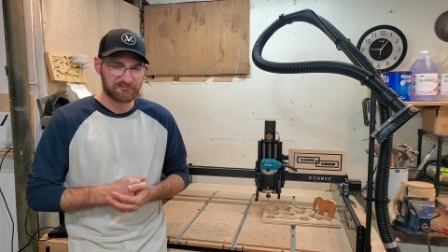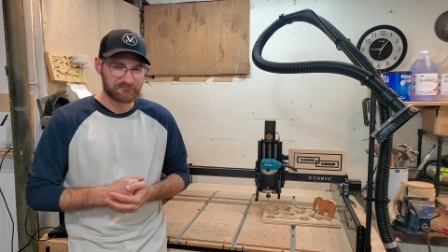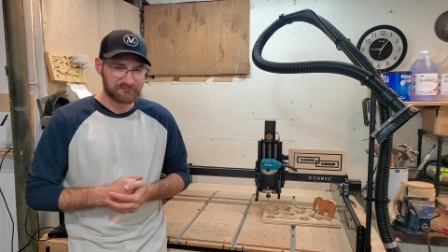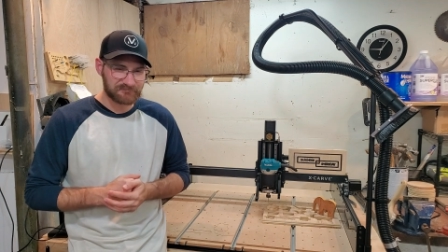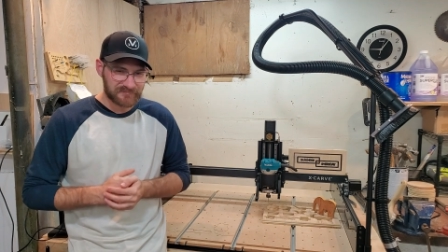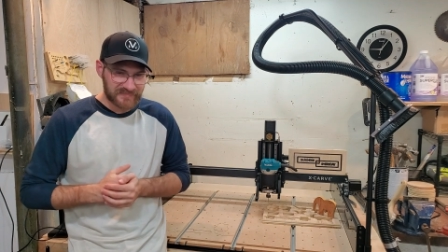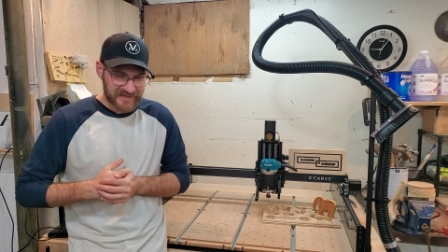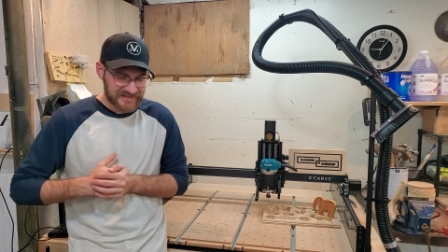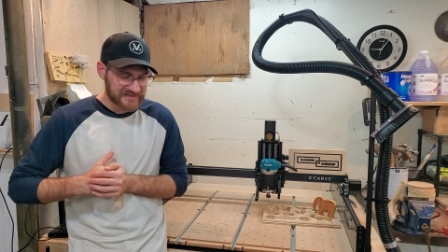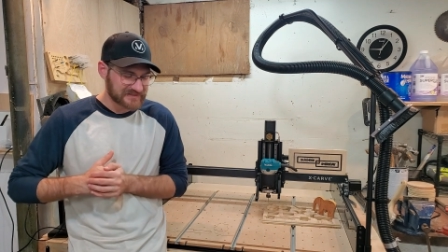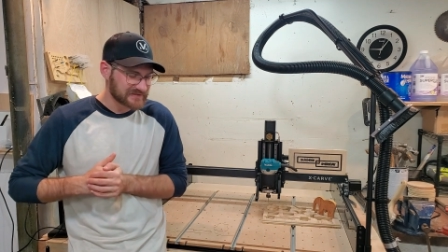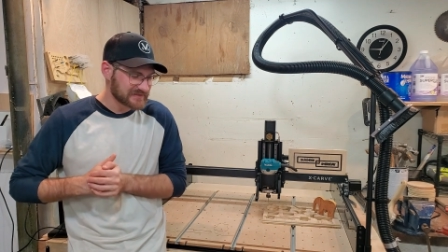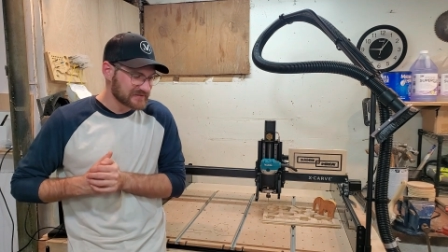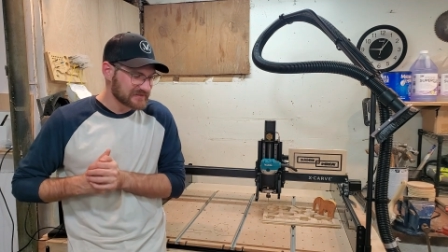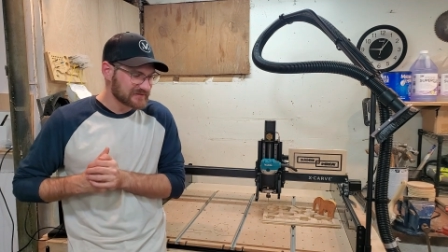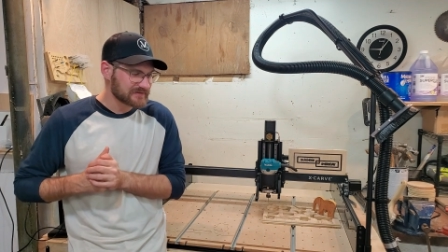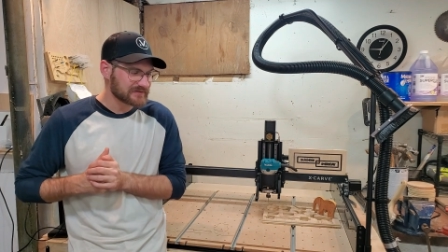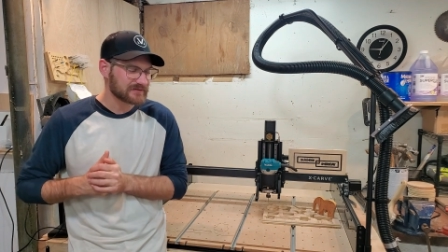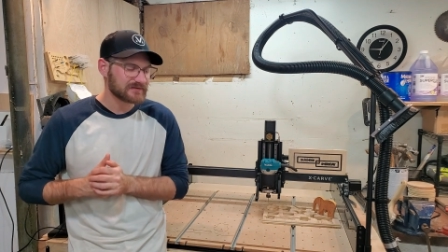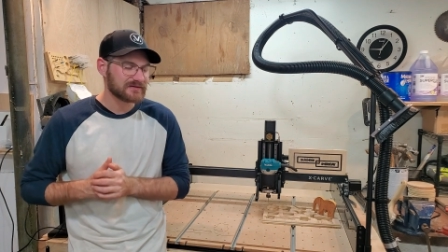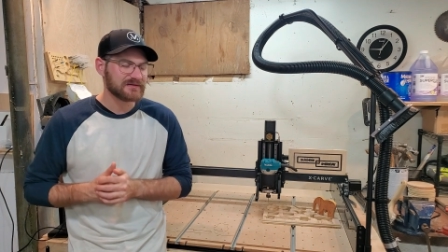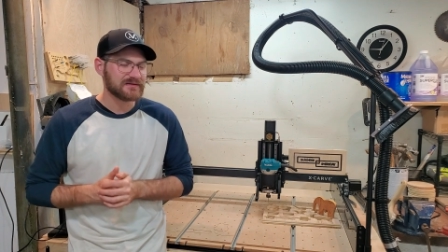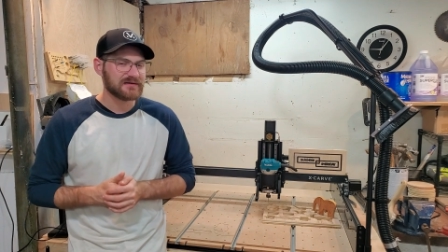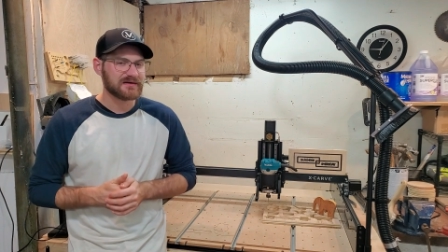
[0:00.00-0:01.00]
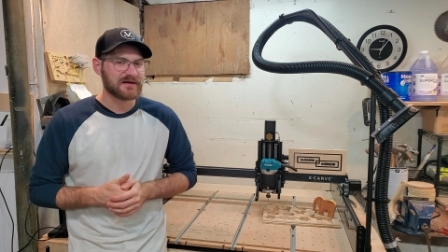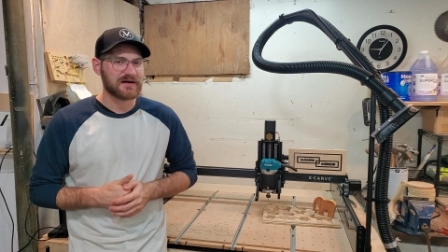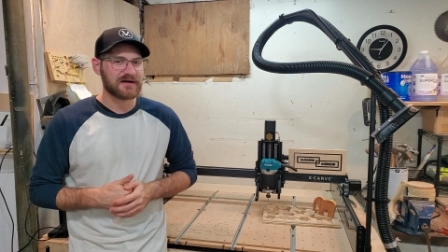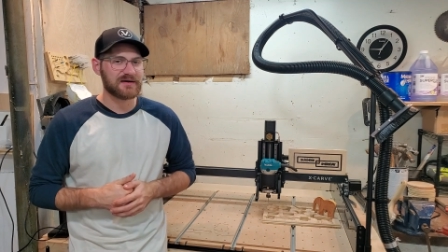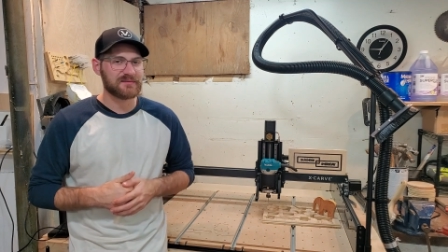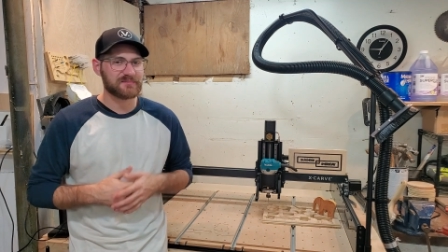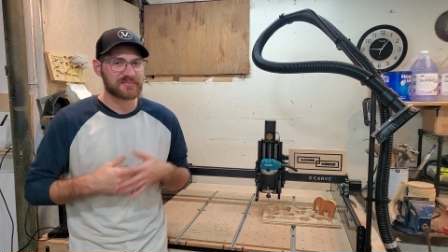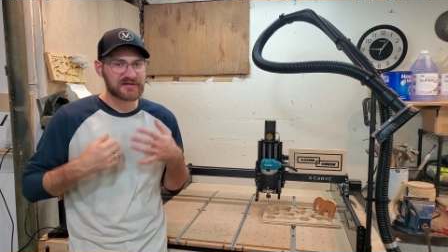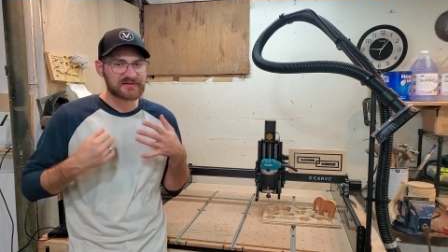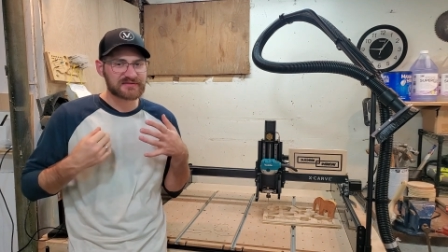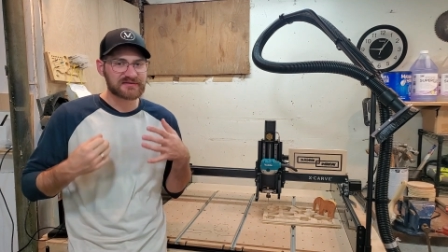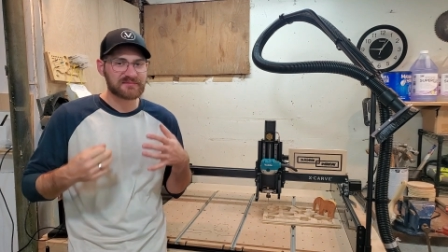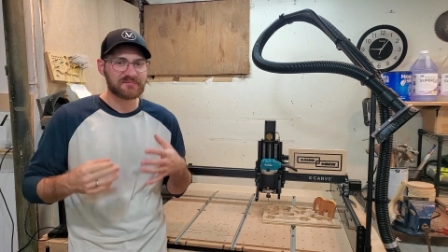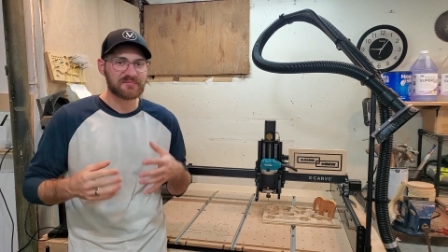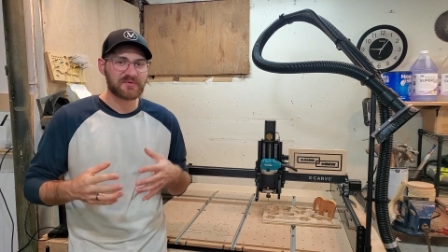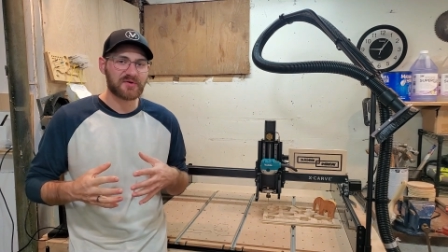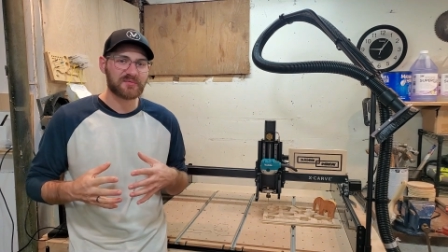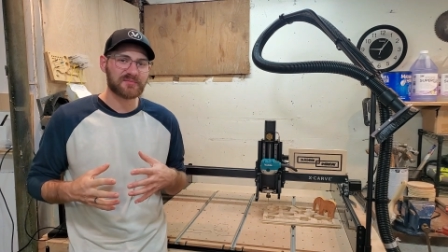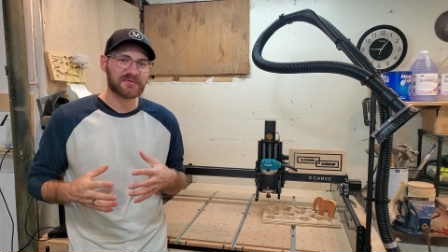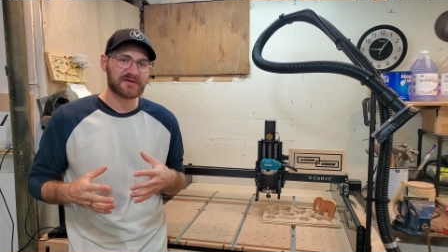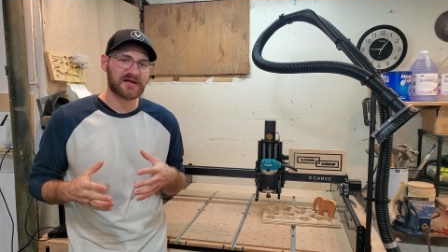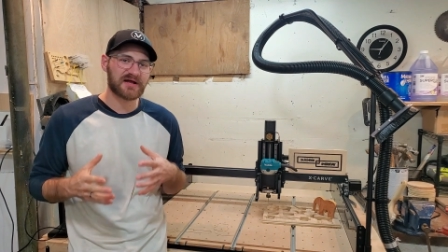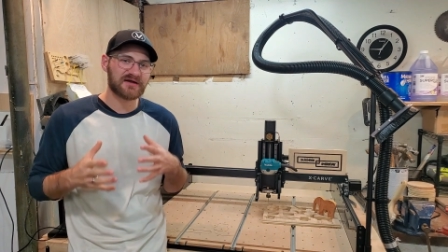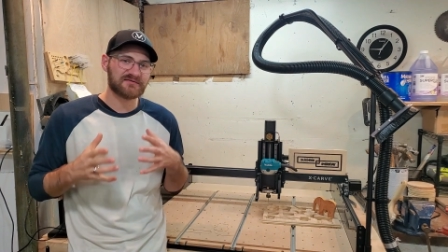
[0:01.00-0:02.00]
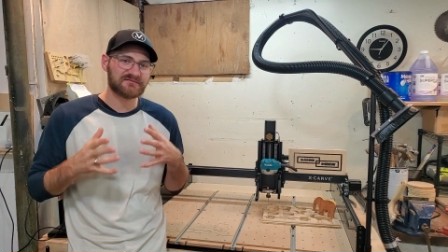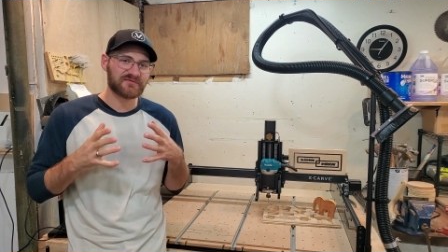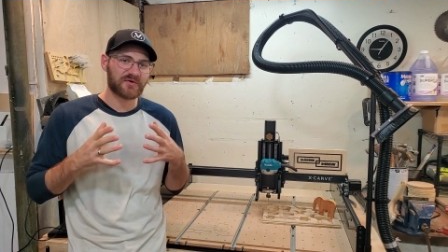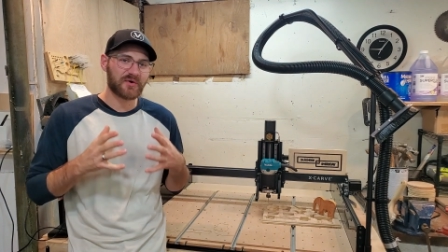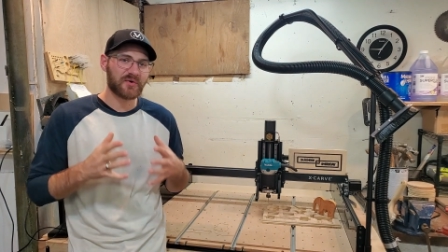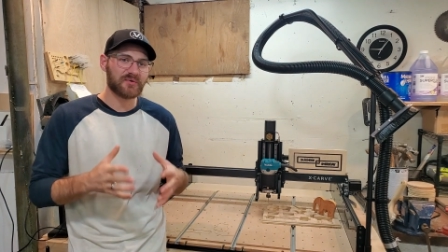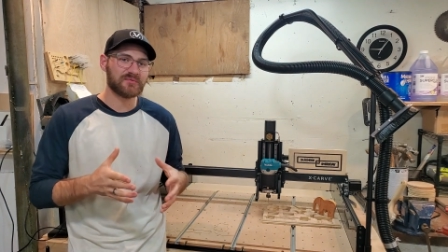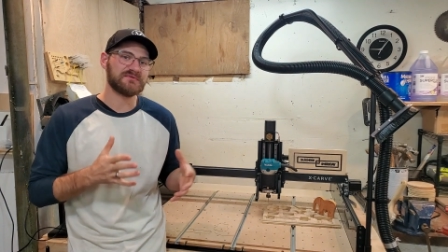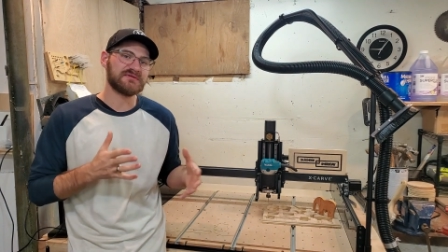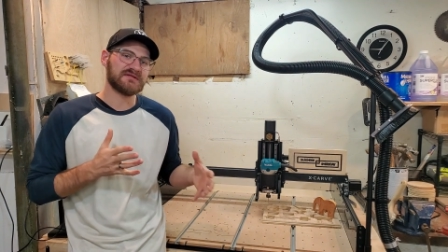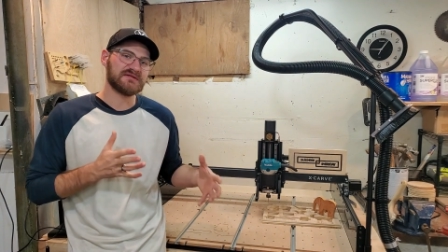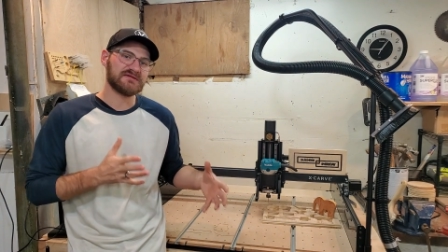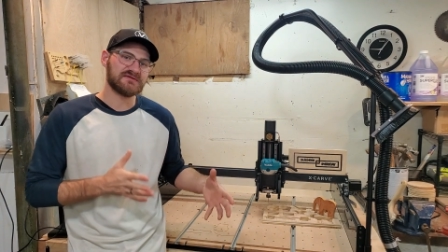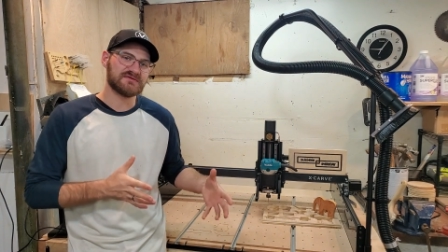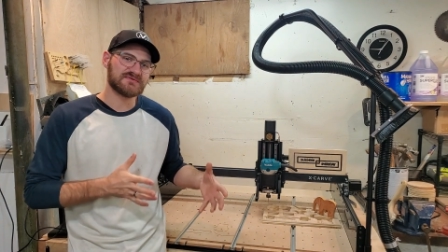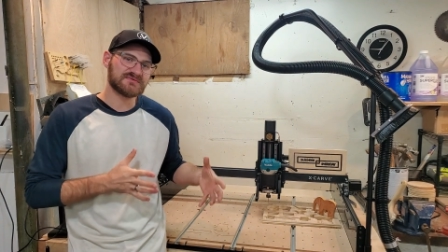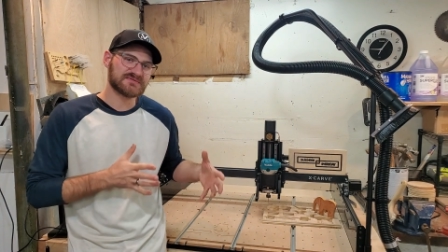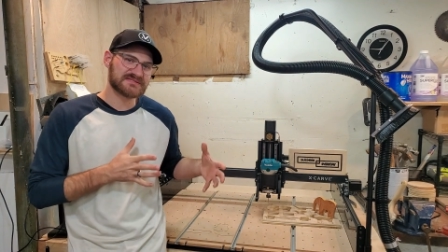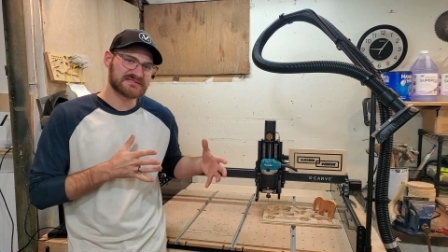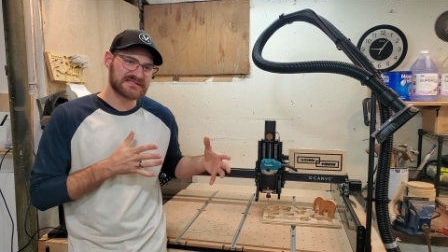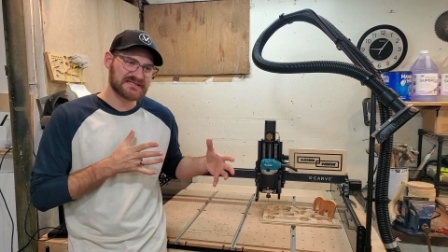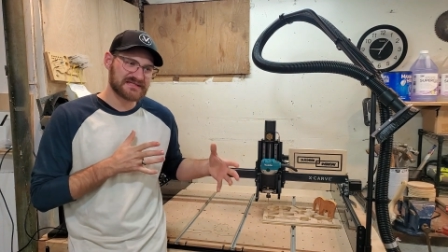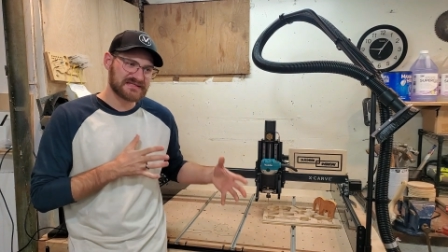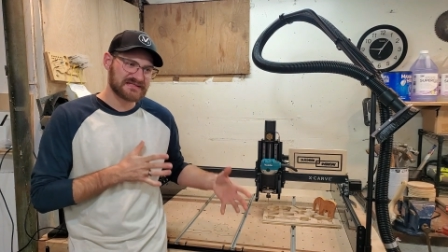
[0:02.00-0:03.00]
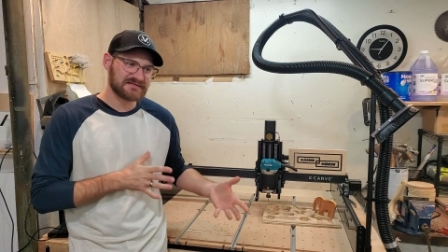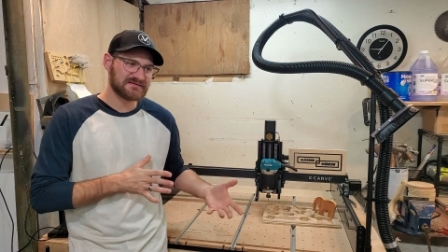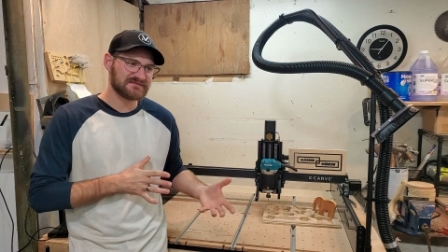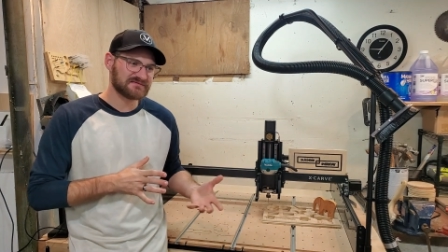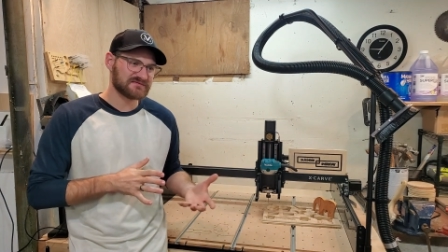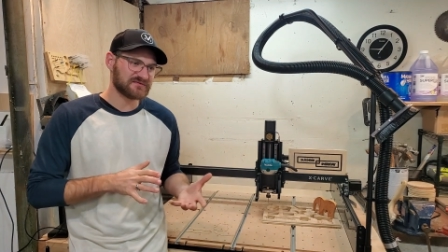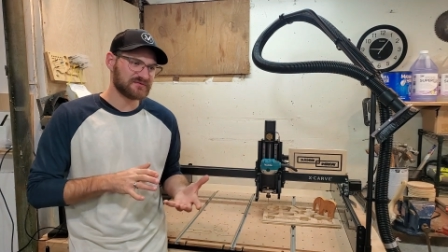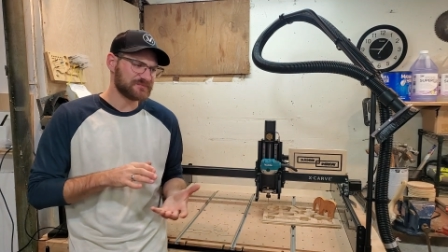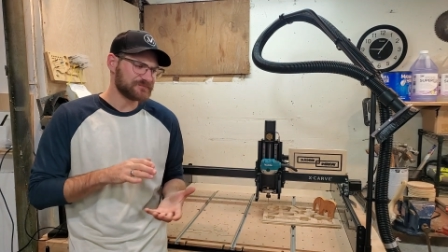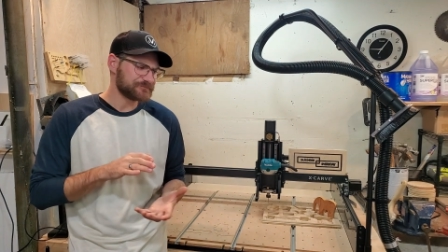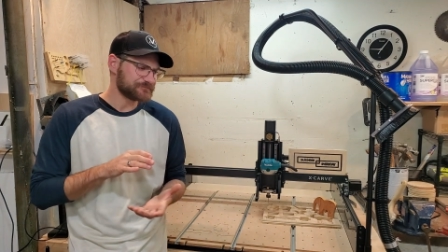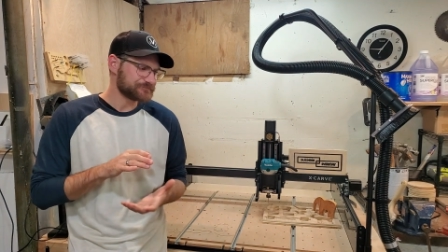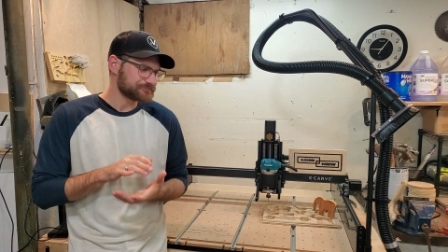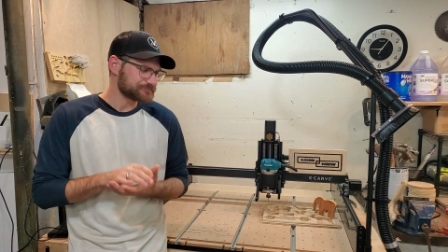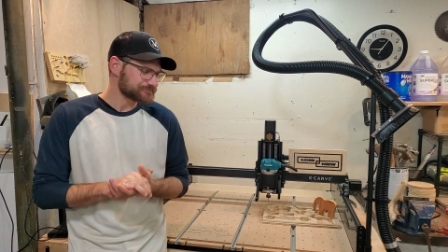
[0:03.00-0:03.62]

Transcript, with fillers: making, uh, but at the moment I've only used easel.